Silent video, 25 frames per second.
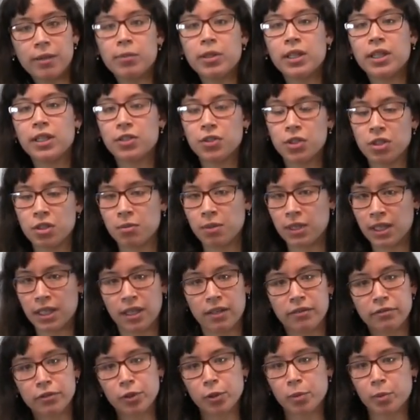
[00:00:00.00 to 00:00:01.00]
but you should be
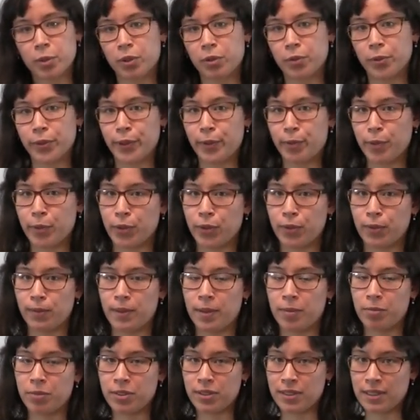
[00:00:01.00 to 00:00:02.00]
comfortable with both
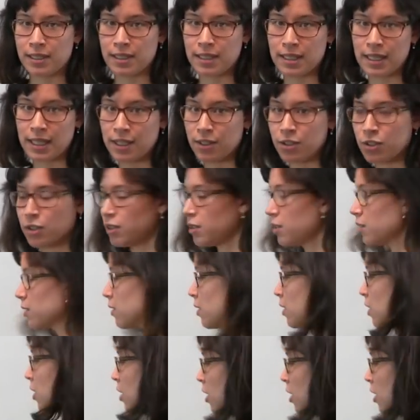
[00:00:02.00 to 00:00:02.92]
representations.